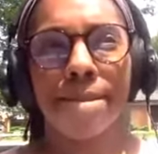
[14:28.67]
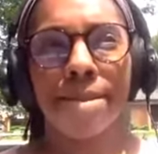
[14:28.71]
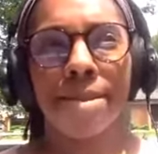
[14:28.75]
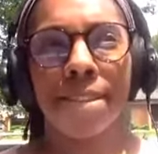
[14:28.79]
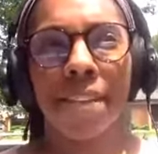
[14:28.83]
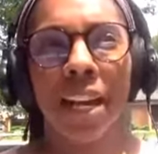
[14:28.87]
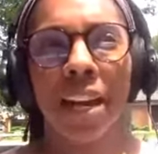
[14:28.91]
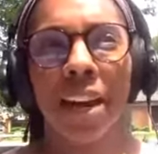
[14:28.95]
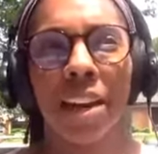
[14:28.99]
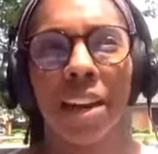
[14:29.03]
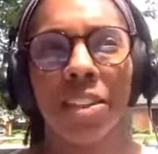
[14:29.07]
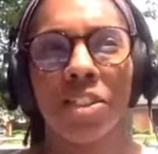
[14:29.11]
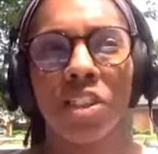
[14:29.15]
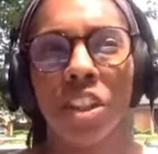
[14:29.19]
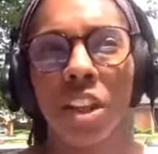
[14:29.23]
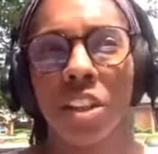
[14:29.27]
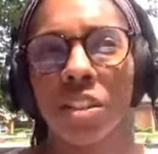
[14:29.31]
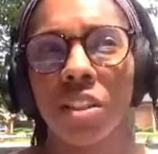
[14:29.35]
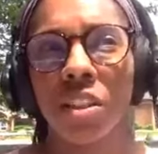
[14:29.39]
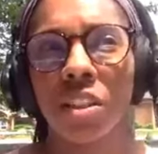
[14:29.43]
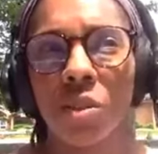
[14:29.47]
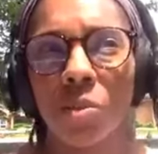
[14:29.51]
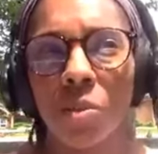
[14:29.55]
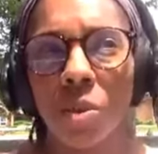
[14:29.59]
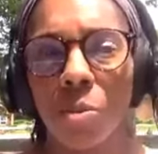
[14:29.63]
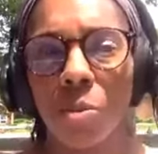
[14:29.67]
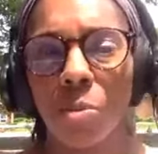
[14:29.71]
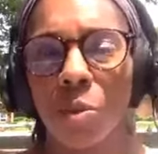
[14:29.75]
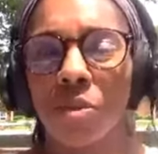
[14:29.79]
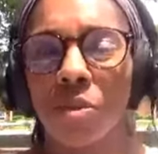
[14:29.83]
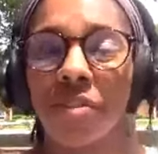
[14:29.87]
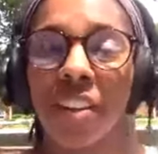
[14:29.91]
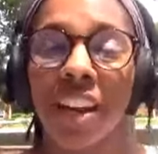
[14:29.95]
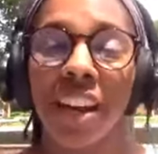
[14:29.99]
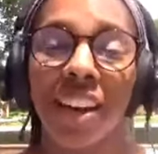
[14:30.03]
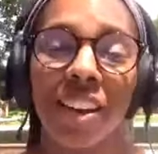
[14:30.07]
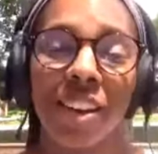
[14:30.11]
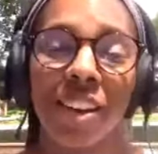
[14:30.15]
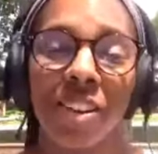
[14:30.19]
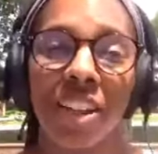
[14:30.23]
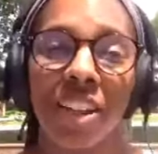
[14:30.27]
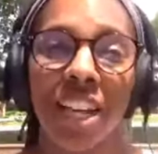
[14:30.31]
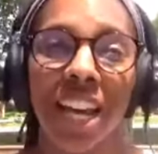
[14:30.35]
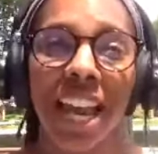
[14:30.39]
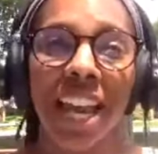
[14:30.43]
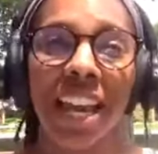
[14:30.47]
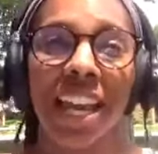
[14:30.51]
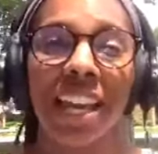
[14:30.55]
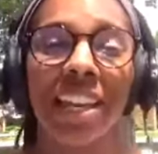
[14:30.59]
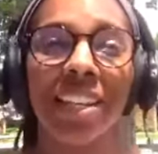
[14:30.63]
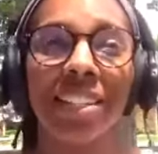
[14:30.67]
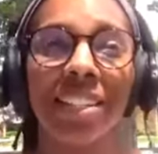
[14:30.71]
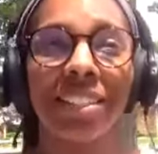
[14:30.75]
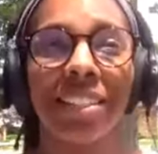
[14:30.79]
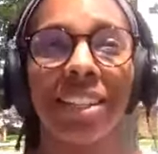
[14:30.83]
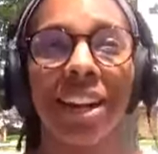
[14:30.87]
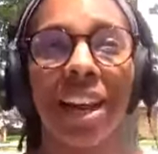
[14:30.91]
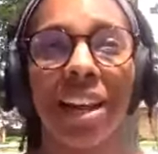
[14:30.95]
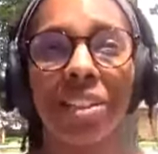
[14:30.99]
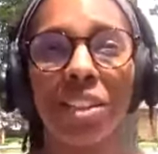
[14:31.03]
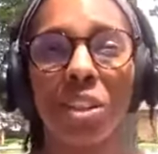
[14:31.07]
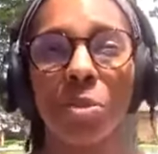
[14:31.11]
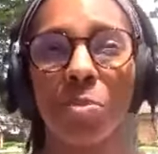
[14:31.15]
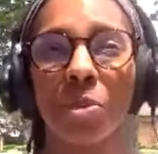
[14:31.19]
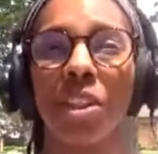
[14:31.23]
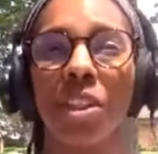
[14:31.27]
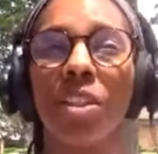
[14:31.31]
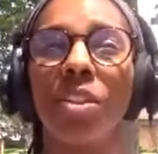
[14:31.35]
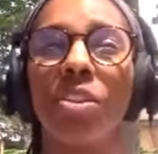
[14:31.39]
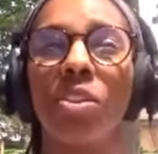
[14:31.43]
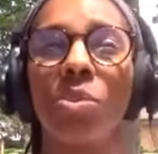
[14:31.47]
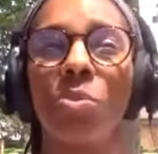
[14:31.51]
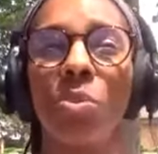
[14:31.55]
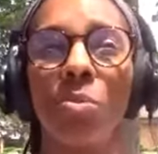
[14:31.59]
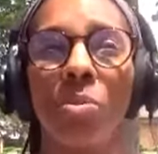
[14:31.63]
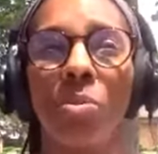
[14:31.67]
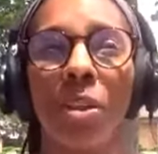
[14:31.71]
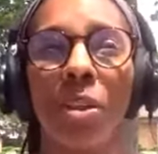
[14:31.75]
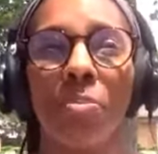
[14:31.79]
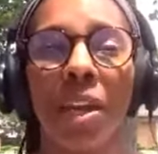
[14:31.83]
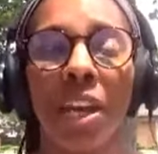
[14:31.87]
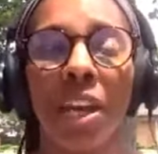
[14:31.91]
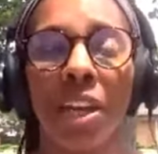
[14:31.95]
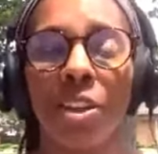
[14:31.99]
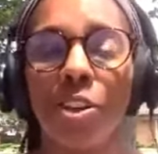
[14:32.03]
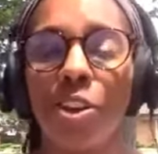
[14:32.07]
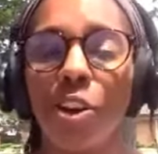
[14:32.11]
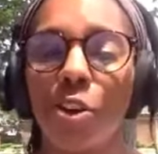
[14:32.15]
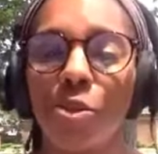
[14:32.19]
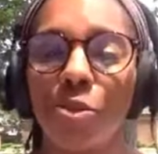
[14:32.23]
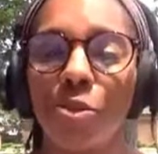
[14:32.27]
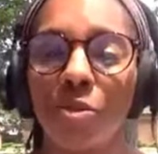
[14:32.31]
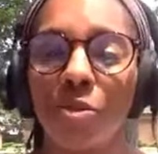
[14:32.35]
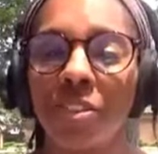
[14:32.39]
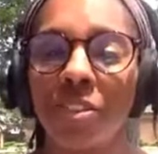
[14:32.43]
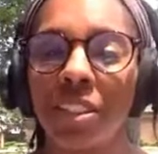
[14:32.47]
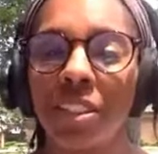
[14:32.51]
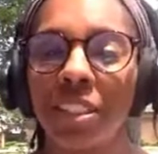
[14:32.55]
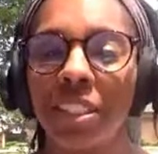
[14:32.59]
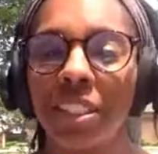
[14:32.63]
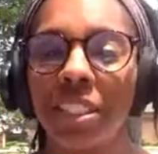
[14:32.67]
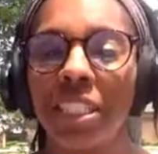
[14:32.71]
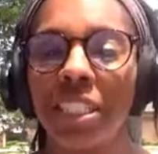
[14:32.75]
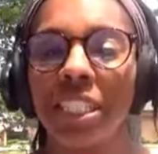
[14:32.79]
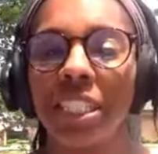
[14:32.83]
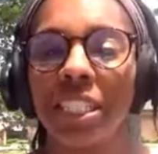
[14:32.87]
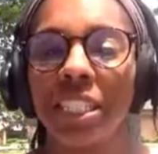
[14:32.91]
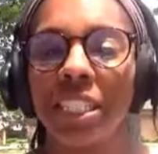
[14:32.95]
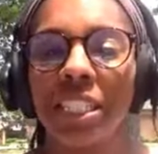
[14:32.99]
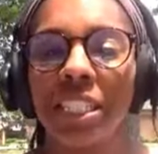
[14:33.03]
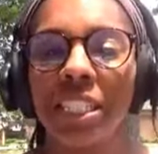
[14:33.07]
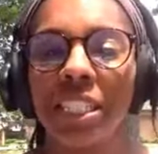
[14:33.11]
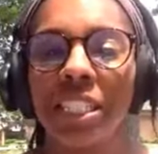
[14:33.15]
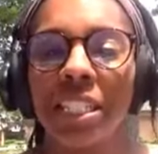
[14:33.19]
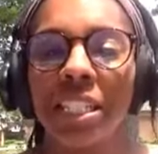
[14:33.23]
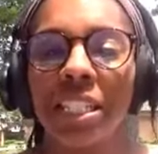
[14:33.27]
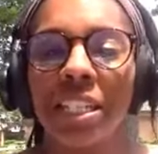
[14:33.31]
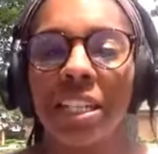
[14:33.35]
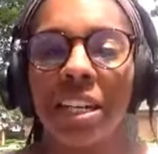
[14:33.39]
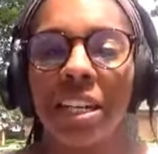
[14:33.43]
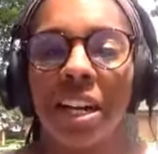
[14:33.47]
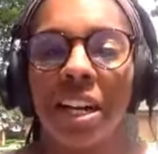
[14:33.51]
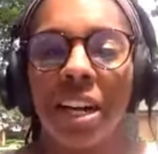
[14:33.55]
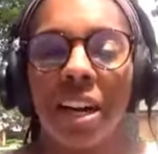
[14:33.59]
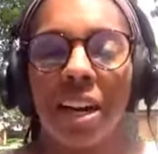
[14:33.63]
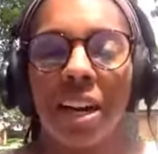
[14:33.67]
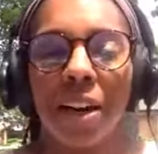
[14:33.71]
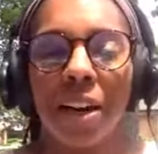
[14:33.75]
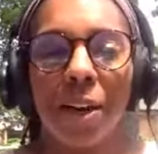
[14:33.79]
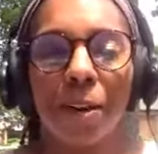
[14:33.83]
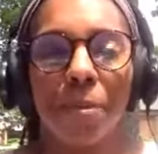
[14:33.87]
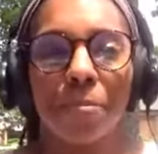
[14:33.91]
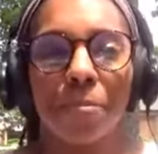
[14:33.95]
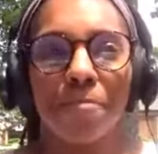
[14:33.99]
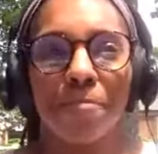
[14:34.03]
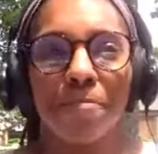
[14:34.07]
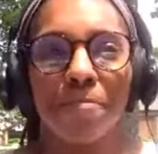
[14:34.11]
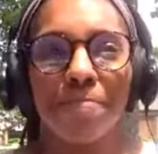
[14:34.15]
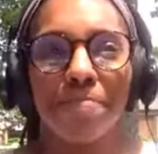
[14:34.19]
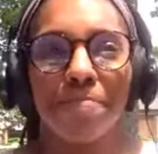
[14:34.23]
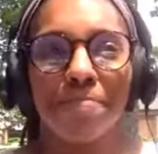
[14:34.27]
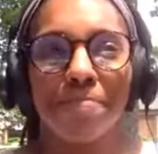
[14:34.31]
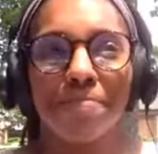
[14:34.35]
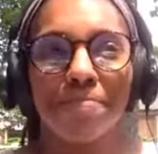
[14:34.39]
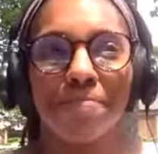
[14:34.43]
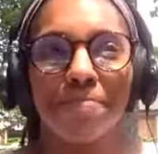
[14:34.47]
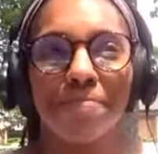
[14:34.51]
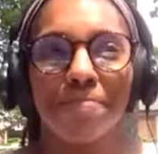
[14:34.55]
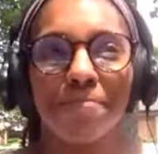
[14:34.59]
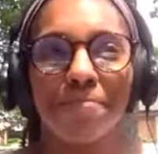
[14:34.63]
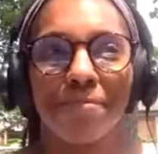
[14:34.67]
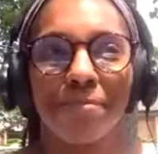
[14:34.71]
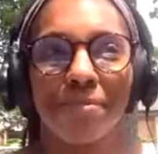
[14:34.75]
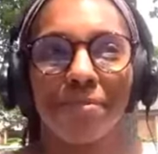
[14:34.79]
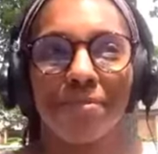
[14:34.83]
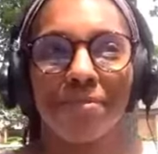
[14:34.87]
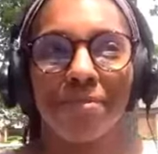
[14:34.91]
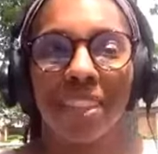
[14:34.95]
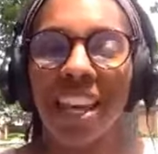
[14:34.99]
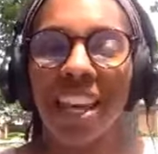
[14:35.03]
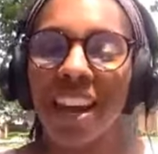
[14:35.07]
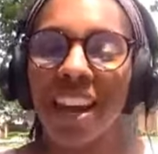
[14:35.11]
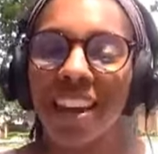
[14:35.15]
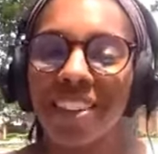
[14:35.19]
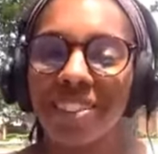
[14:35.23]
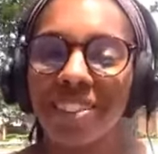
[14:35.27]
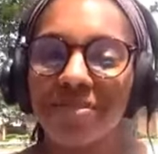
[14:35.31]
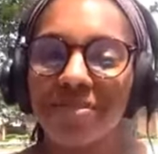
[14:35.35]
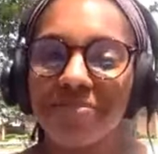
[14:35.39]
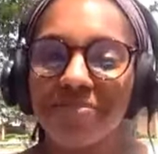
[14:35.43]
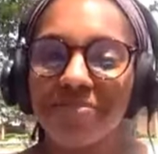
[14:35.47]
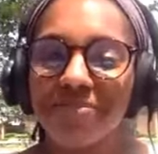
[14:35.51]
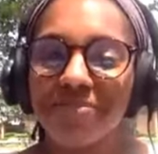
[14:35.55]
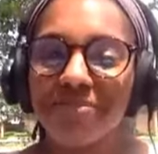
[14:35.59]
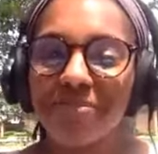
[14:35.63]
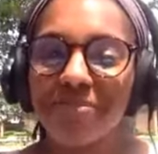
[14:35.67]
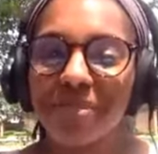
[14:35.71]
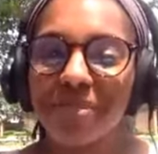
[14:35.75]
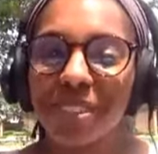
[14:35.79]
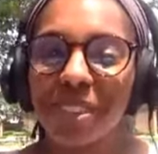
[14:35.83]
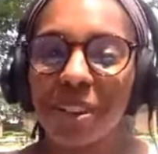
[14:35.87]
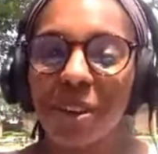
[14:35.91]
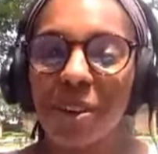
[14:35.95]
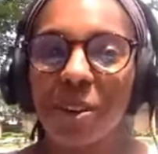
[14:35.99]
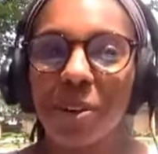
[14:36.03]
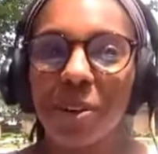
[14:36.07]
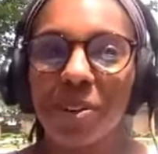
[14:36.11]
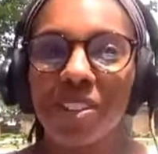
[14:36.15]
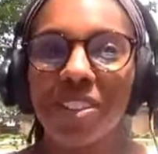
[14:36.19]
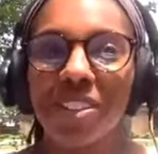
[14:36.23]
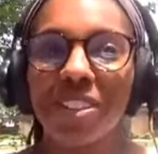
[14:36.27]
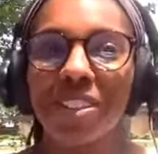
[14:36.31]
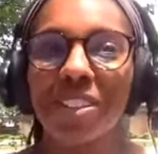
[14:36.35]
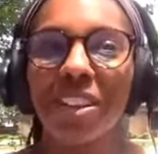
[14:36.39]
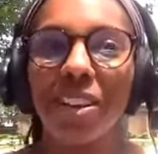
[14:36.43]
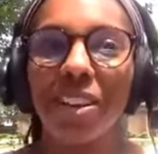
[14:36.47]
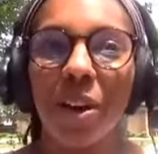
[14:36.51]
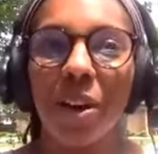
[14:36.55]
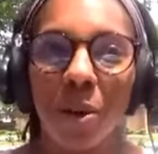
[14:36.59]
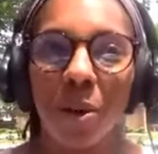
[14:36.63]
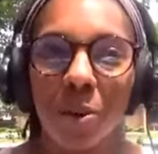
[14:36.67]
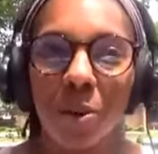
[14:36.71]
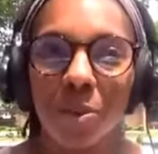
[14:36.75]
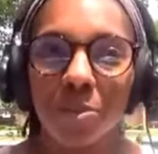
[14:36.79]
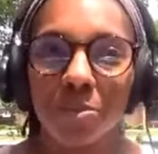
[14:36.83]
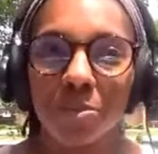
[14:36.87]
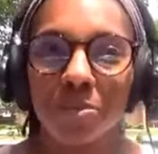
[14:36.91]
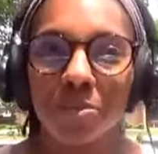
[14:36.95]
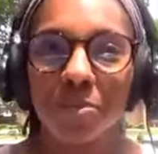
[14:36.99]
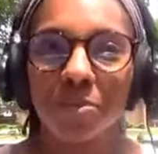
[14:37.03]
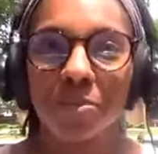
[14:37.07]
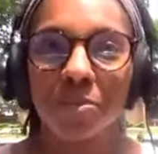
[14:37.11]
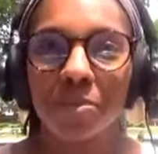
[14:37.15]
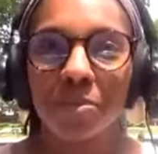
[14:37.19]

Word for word: that God's justice will prevail and God's peace will be made known. Um, yeah. So shalom,